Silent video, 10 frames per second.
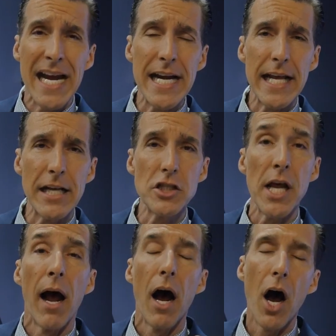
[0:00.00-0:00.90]
it is
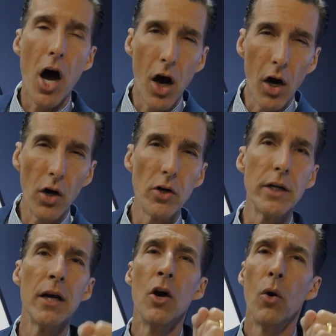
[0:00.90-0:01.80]

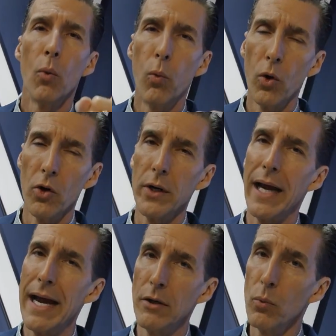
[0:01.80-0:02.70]
hard
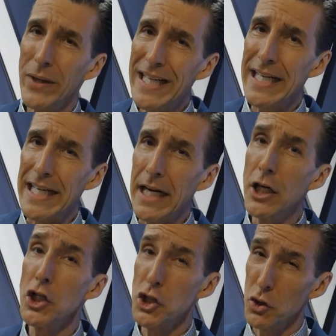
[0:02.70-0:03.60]
work, and we
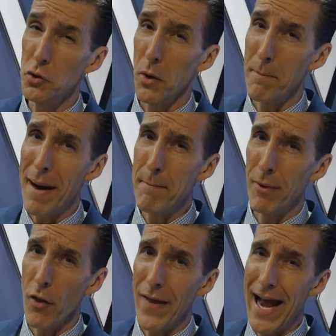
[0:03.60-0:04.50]
should
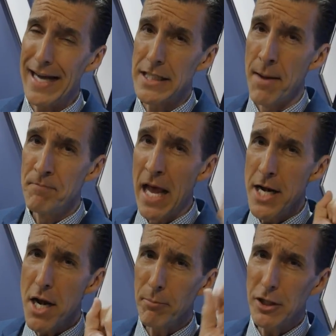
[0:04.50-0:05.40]
remember that.
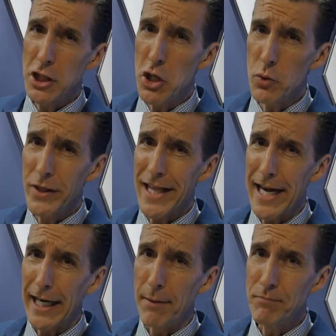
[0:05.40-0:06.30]
Number two
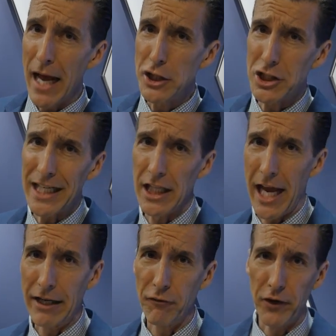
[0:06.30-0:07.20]
thing she'd
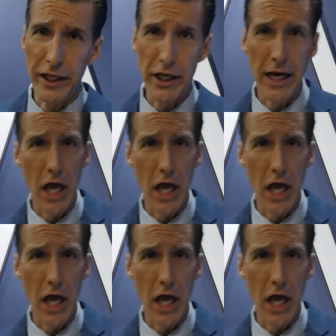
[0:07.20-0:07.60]
like for you to